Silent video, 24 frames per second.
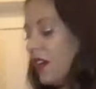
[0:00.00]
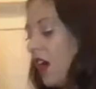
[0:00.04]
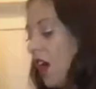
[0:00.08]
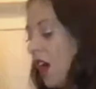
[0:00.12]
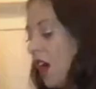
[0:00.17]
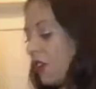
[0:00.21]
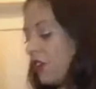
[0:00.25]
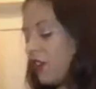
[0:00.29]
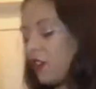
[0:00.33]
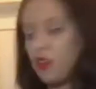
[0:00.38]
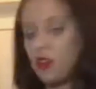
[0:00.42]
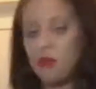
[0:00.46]
a
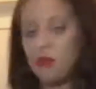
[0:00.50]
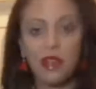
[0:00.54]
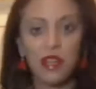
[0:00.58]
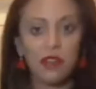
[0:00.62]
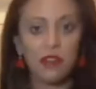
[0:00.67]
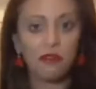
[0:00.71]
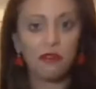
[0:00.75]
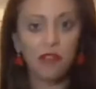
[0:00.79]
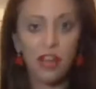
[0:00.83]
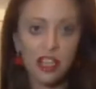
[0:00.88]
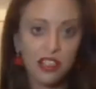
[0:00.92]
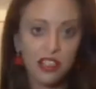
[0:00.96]
little bit of
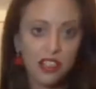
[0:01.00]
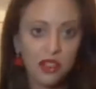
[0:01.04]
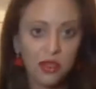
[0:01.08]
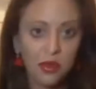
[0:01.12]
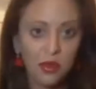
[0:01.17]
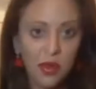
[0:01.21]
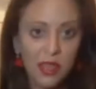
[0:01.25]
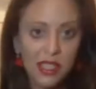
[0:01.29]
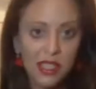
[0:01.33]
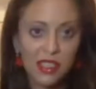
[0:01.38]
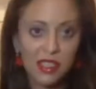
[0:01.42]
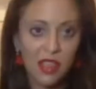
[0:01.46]
fresh
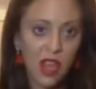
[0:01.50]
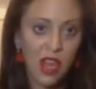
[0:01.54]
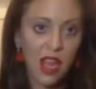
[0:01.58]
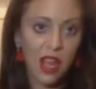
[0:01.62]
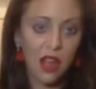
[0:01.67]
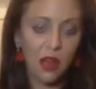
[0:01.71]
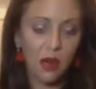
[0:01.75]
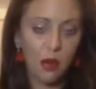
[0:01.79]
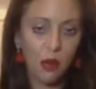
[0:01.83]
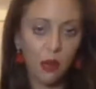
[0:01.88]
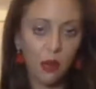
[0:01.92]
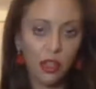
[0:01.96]
squeezed
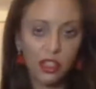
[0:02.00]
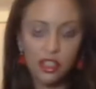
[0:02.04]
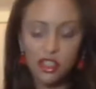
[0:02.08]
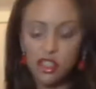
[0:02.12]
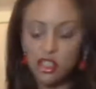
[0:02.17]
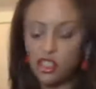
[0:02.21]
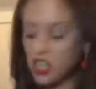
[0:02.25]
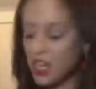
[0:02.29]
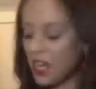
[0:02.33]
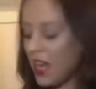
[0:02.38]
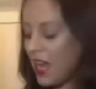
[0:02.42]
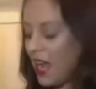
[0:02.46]

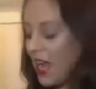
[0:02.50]
orange,